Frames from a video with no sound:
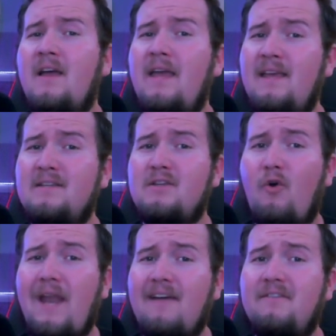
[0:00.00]
He is
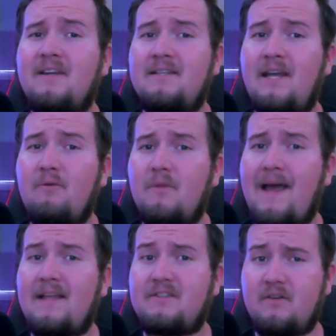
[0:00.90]
going to have to contend with
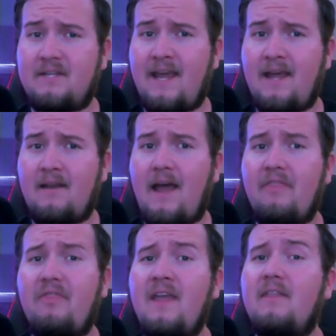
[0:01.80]
Pat Surtain. I
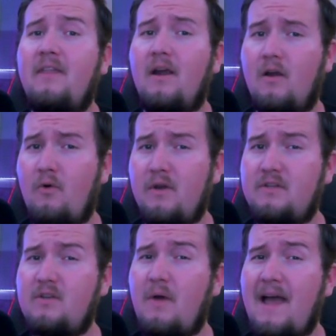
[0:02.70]
think they're going
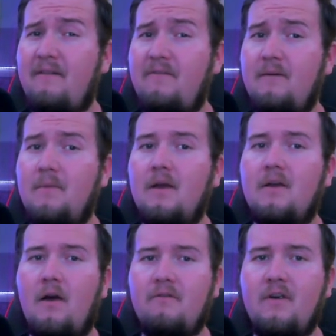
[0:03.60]
to have him
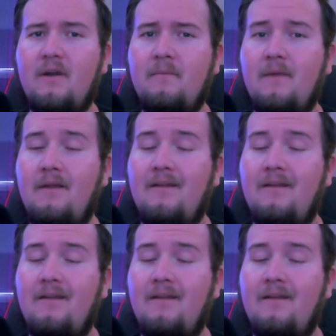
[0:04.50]
cover him.